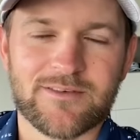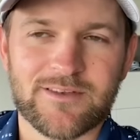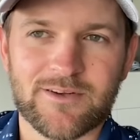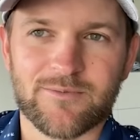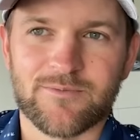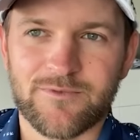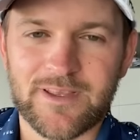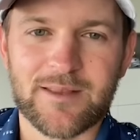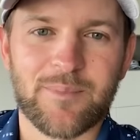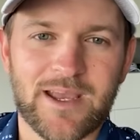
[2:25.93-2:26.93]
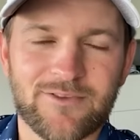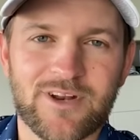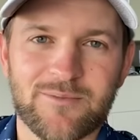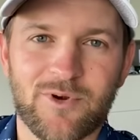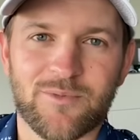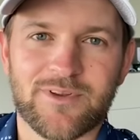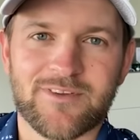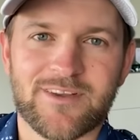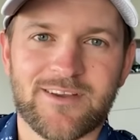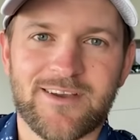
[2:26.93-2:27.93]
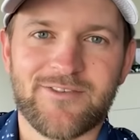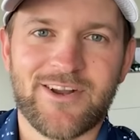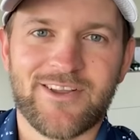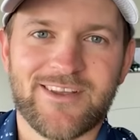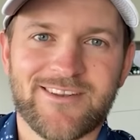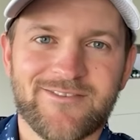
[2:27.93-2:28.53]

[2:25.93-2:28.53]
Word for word: you know, thinking back to that moment uh, every now and then.